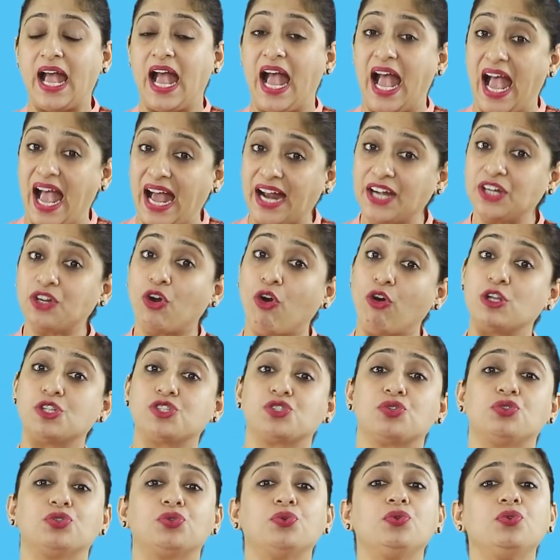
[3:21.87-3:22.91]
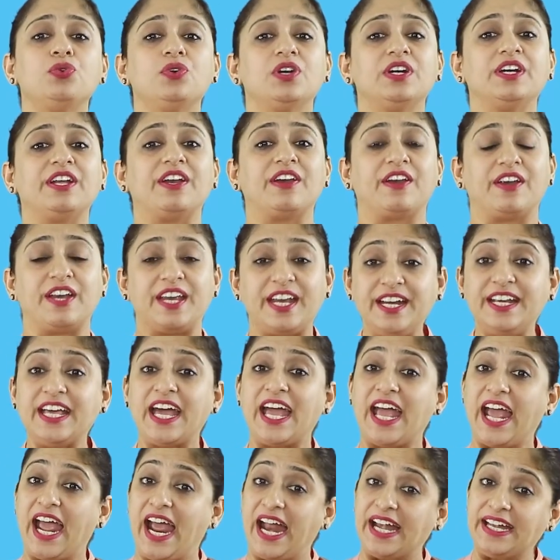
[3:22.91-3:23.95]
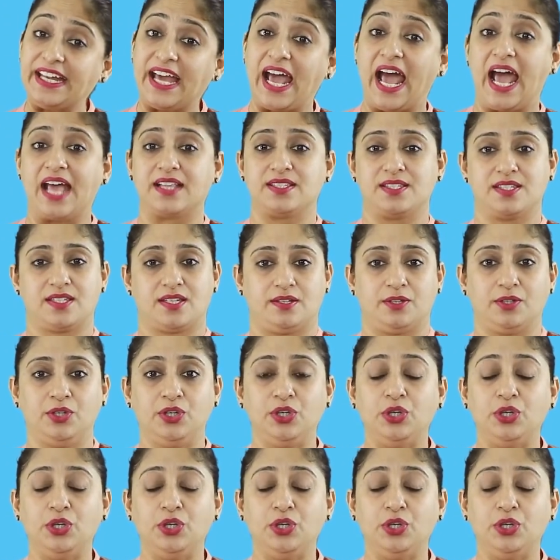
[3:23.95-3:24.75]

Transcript: and also to read and answer.